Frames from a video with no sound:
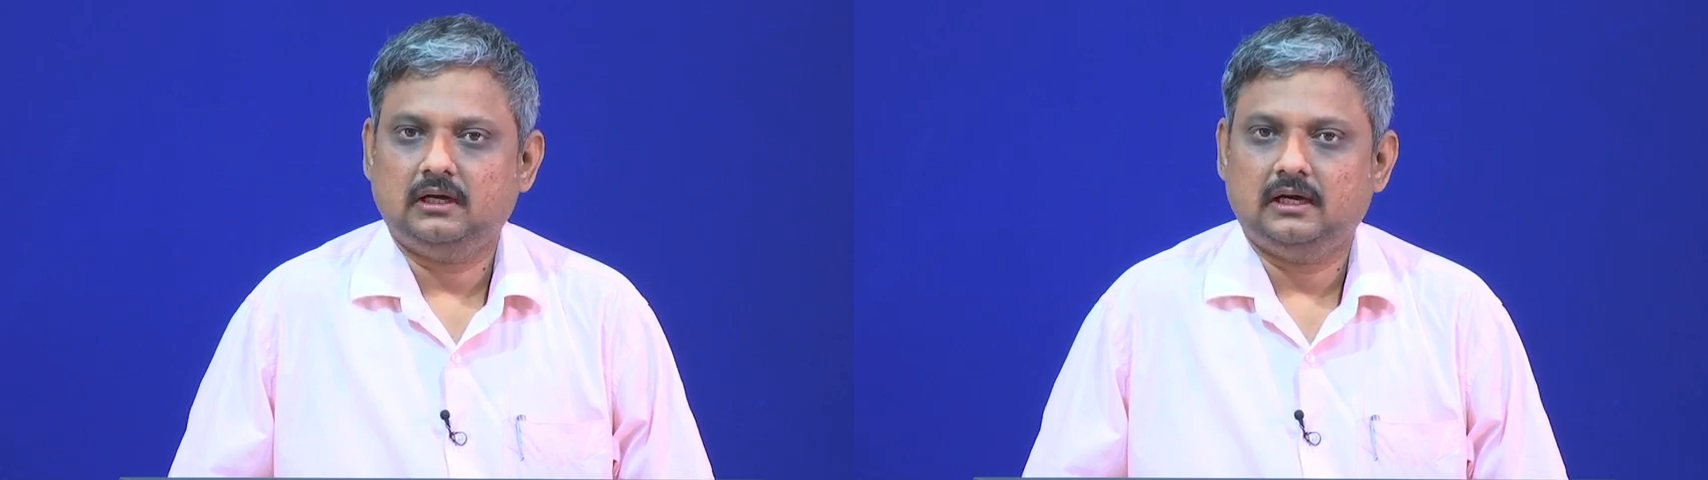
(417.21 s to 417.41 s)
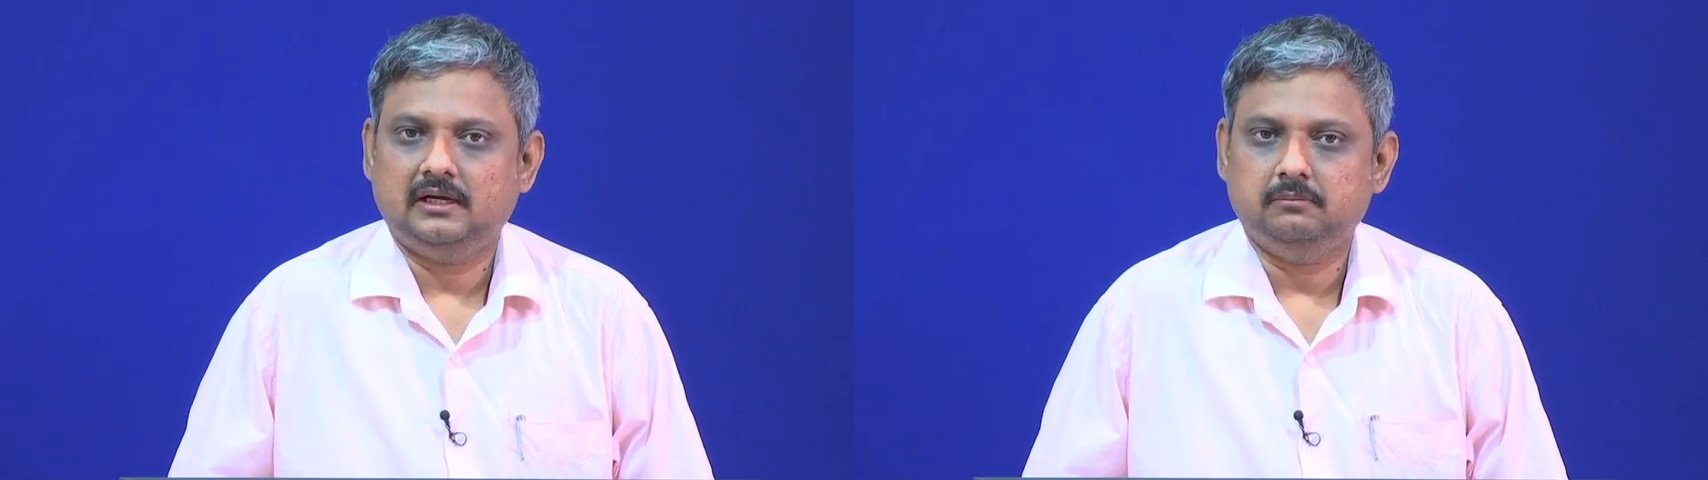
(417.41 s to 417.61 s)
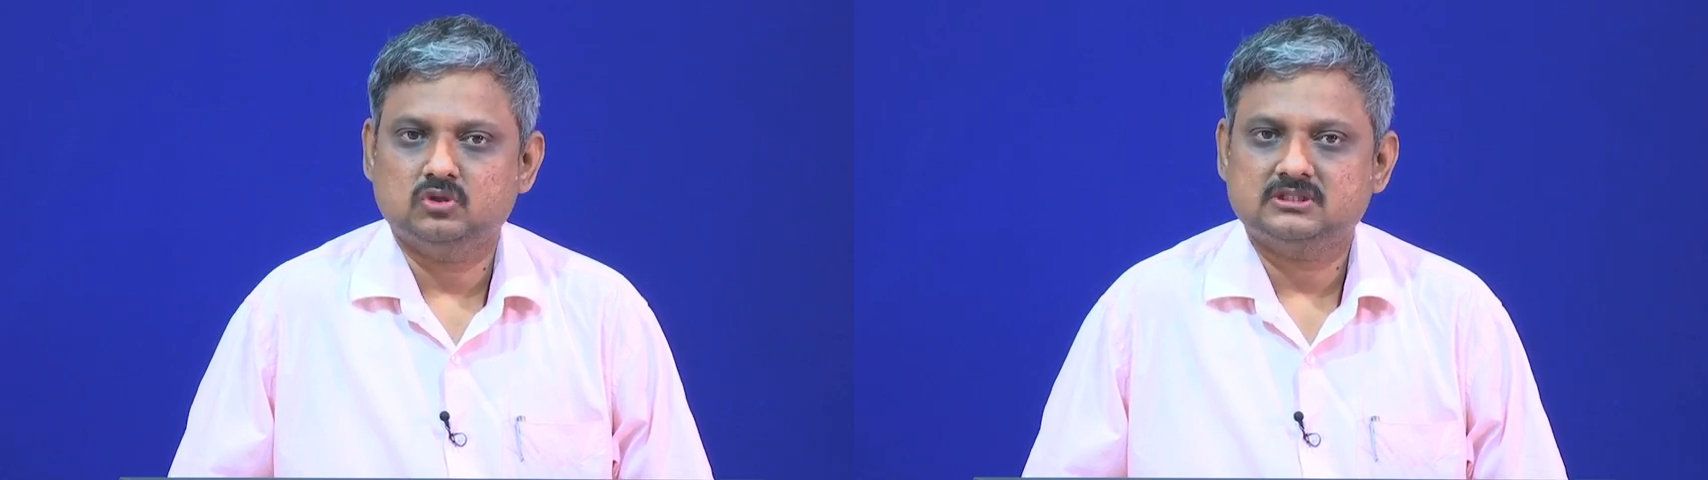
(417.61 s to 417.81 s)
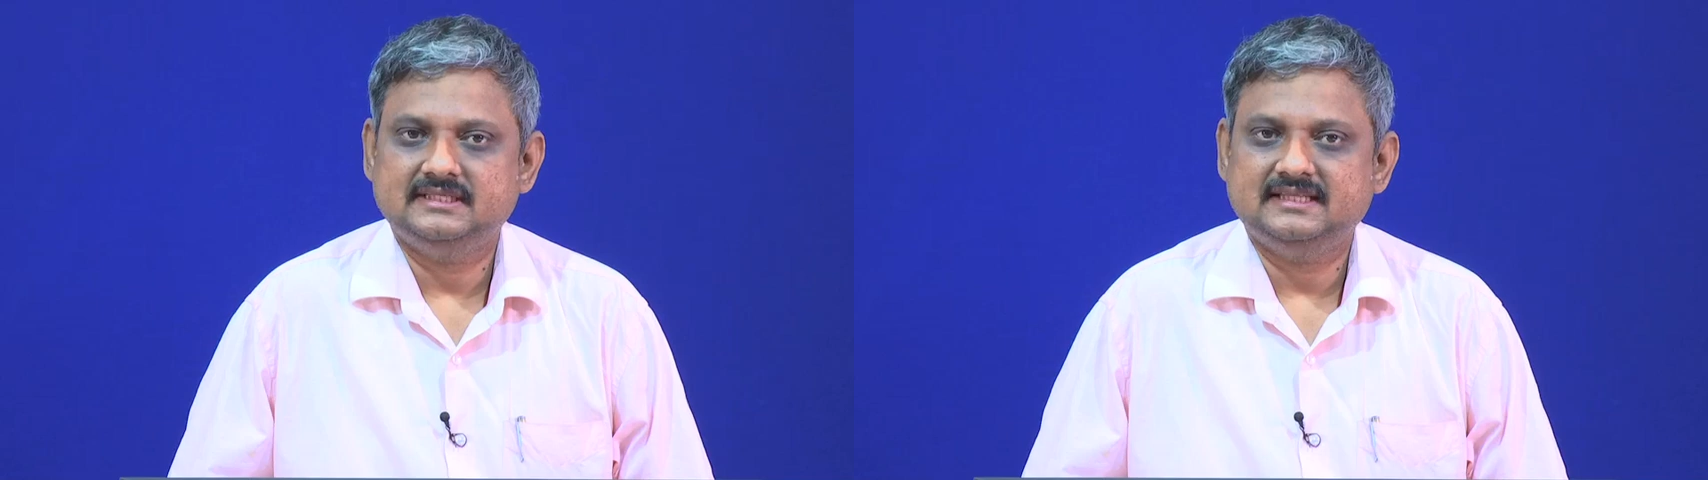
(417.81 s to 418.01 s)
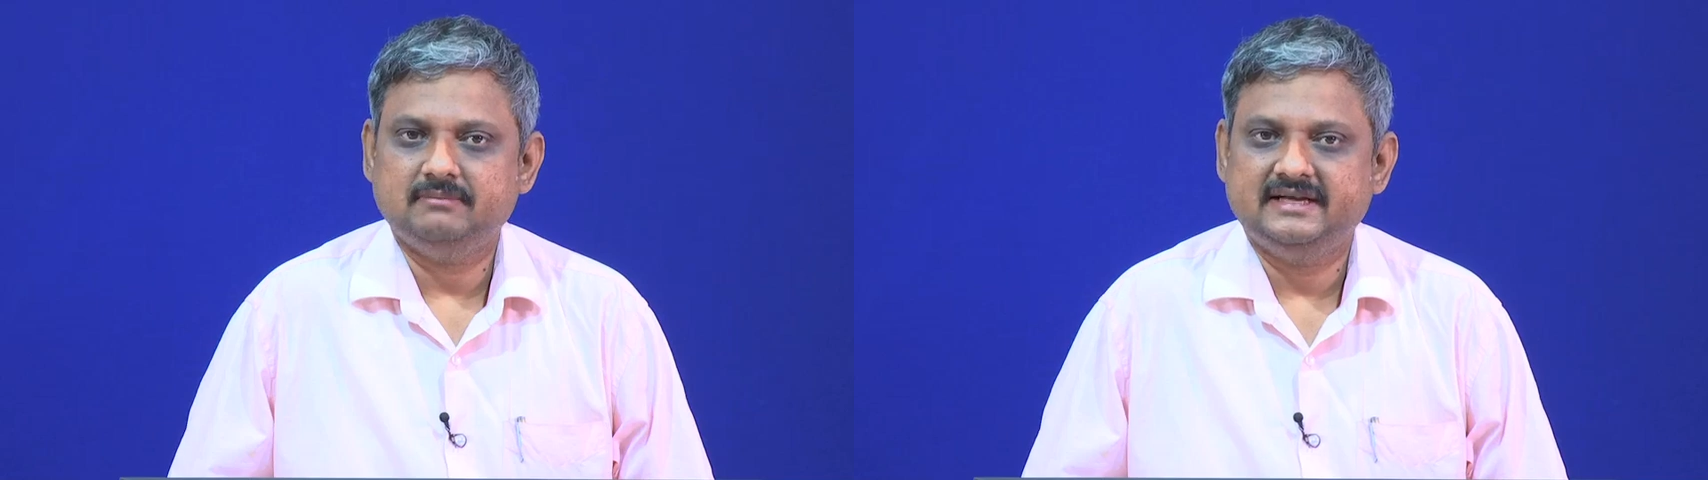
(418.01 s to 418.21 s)
are
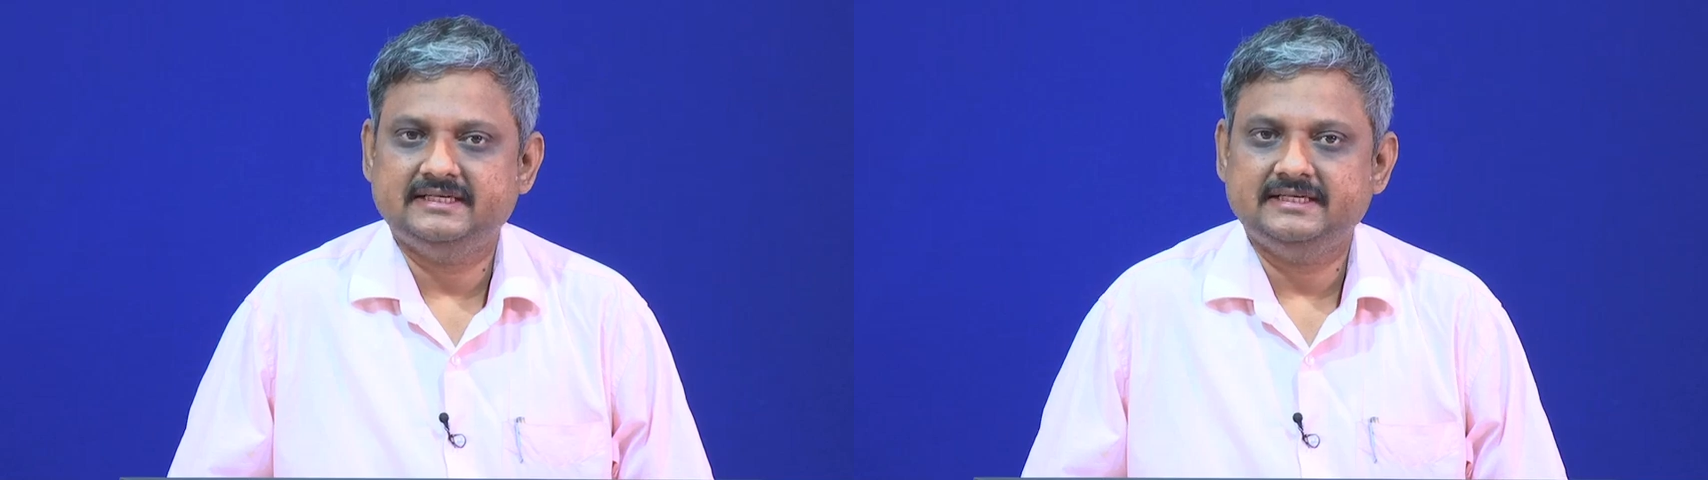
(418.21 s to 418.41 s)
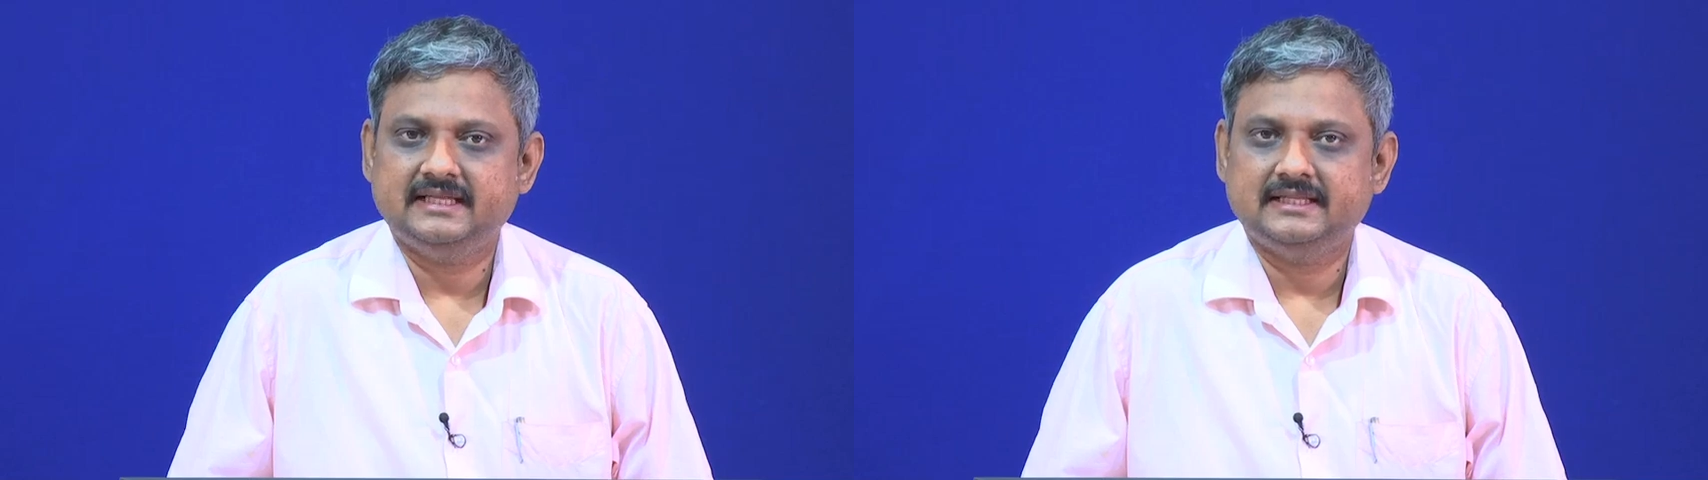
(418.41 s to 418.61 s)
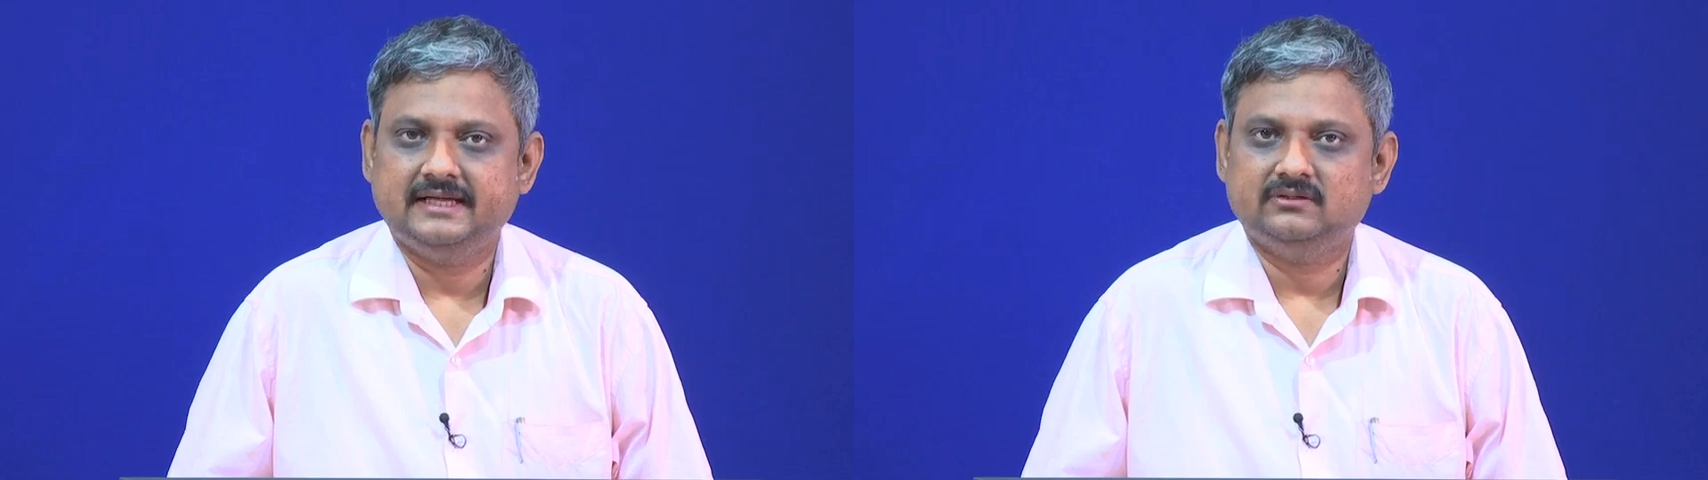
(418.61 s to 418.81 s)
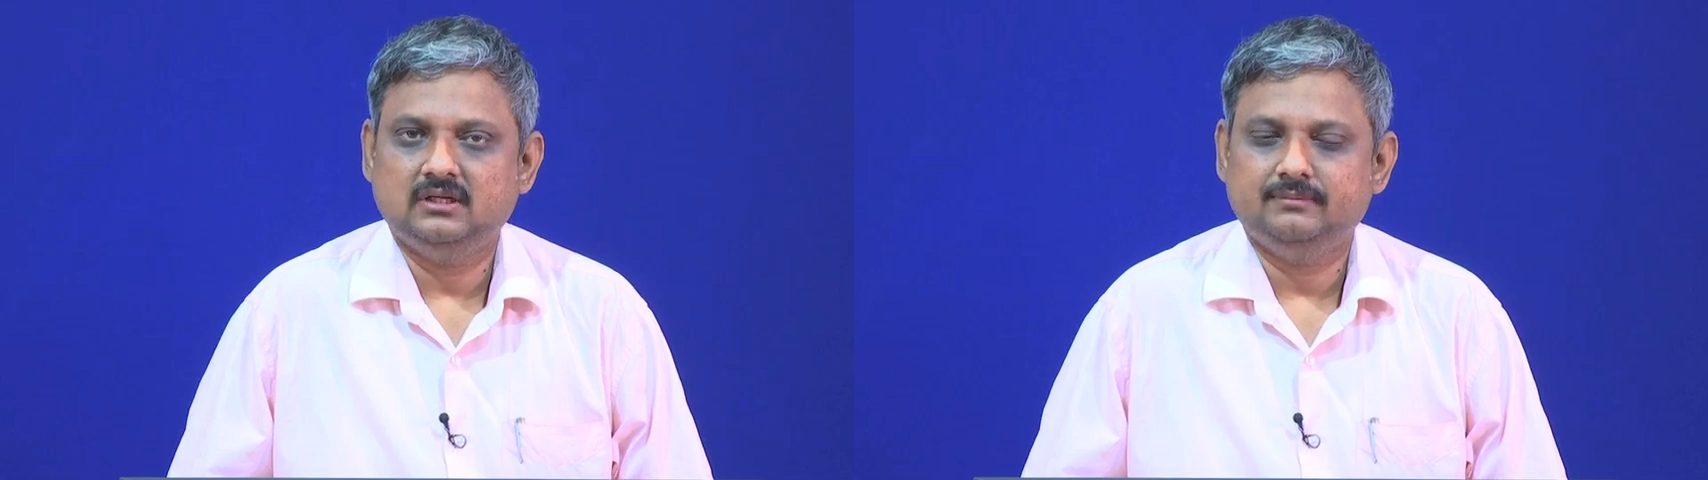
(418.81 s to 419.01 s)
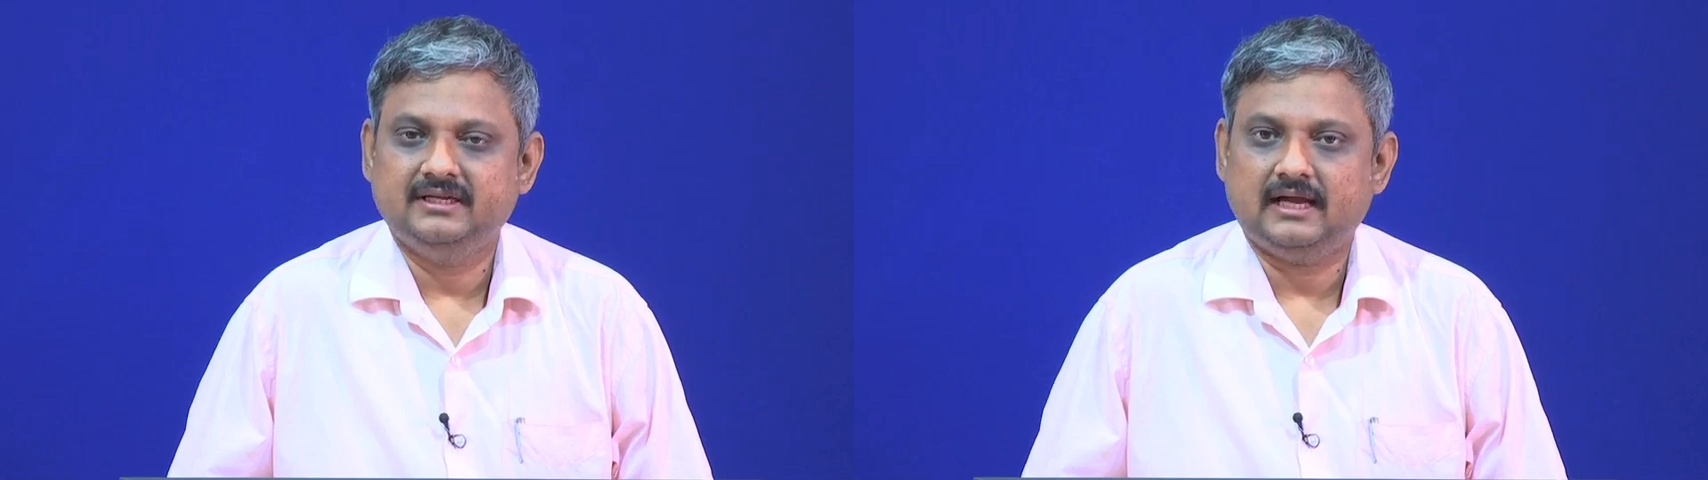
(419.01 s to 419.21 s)
mostly the material that I
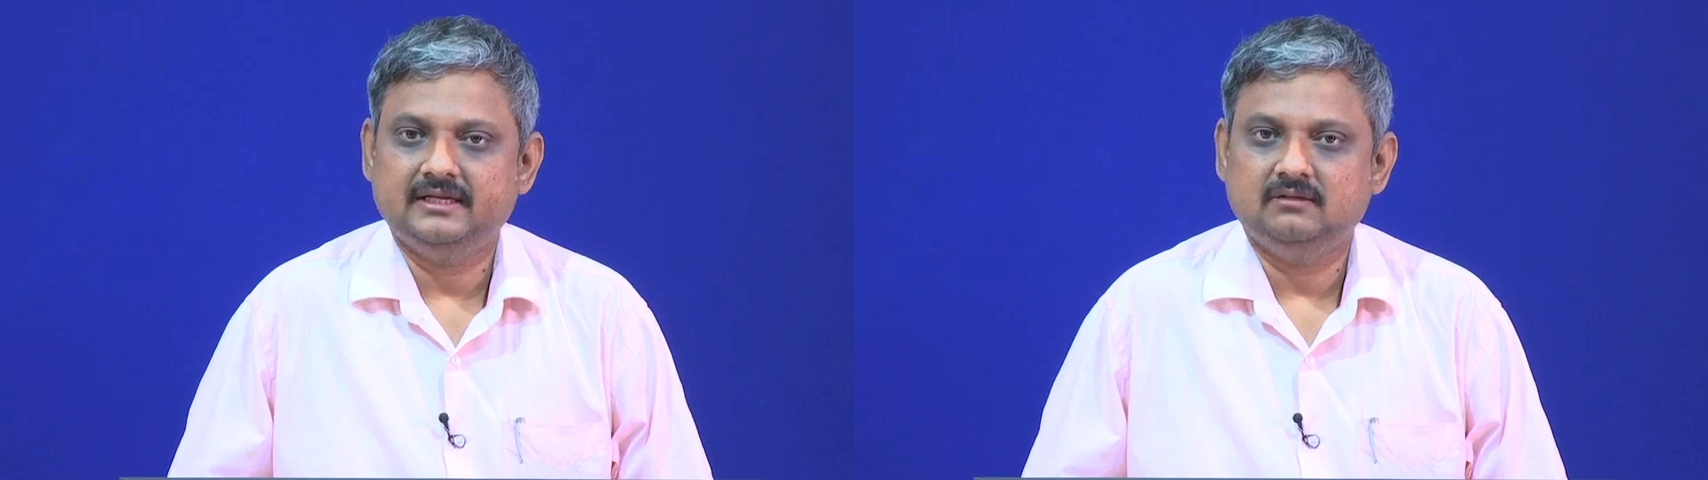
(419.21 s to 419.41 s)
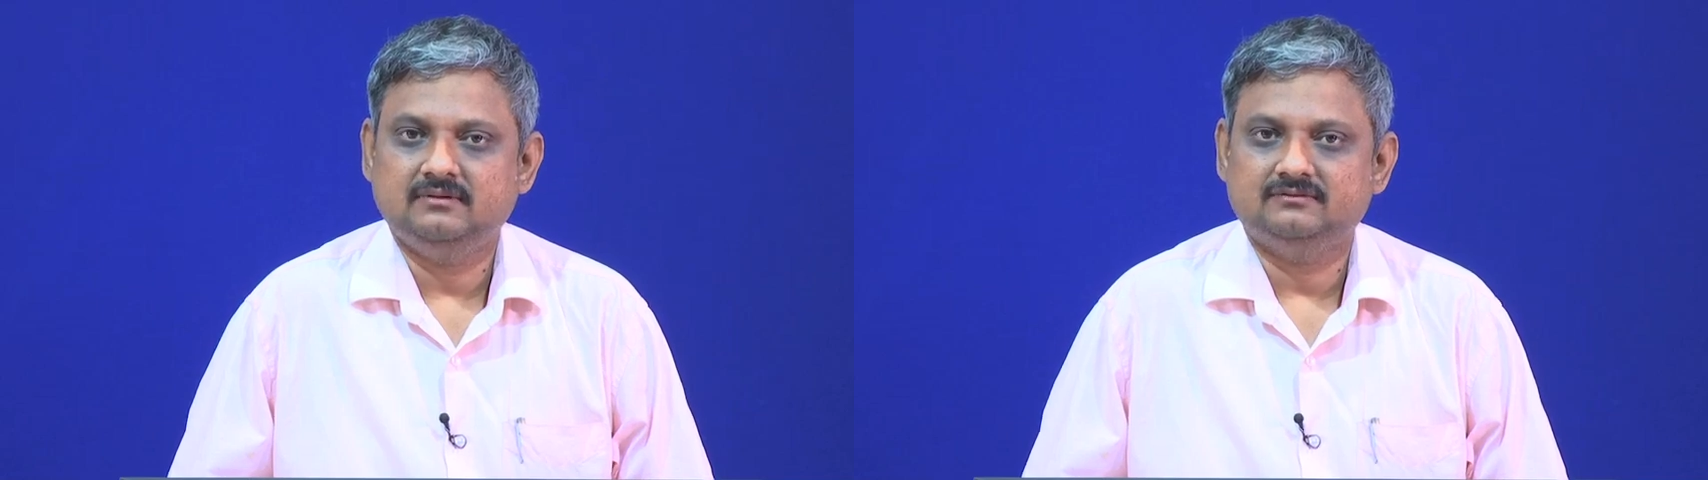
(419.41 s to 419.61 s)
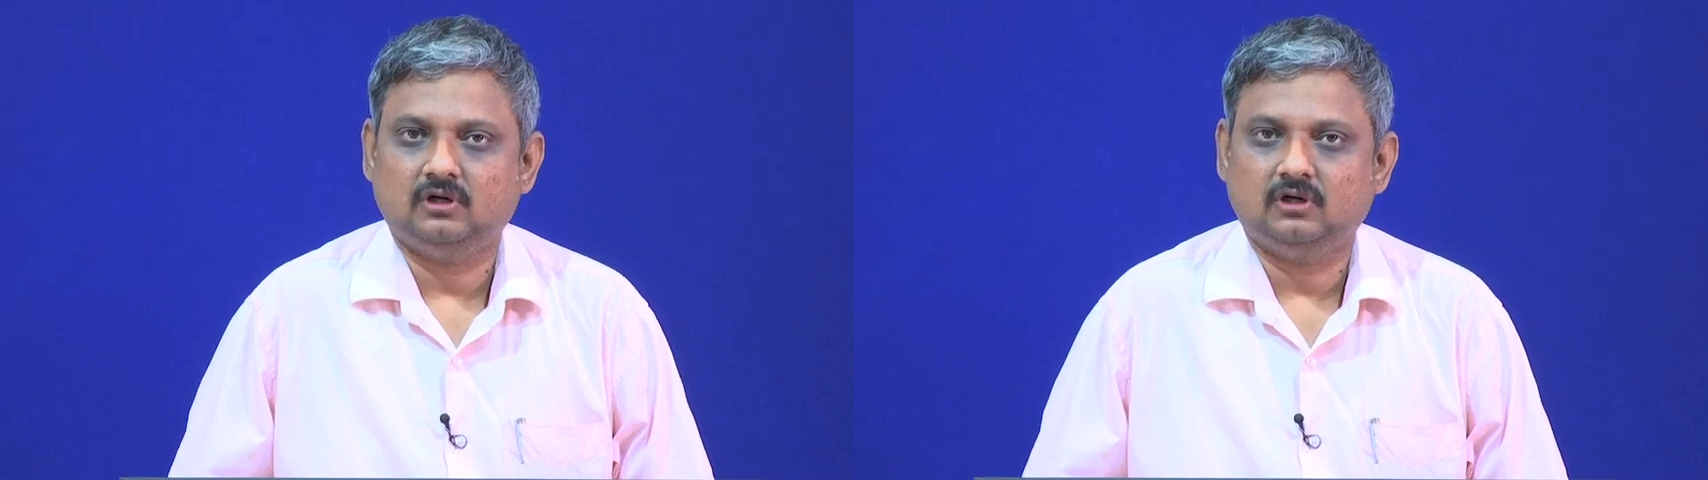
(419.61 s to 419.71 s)
will be